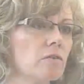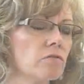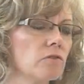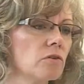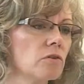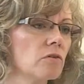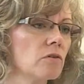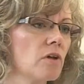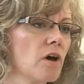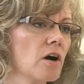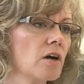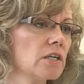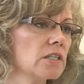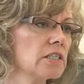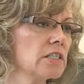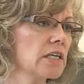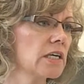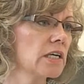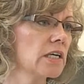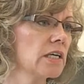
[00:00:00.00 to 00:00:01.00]
good. If you log
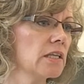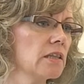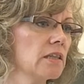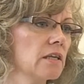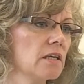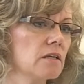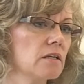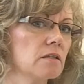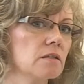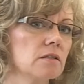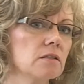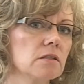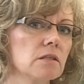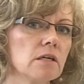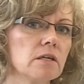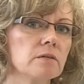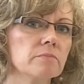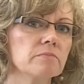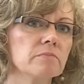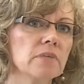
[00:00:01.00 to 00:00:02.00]
a ticket, they'll
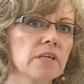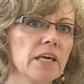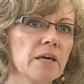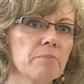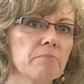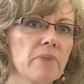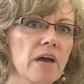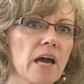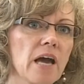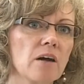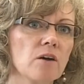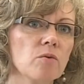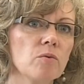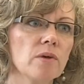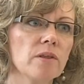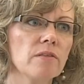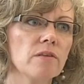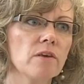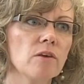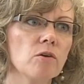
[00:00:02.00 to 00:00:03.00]
get back
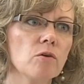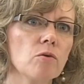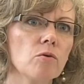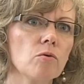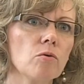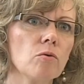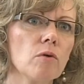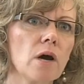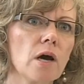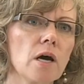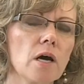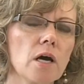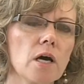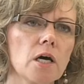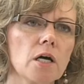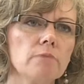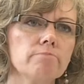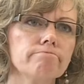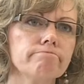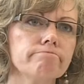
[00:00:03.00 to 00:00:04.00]
with you.
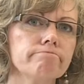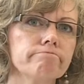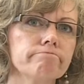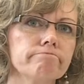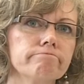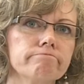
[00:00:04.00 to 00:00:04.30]
I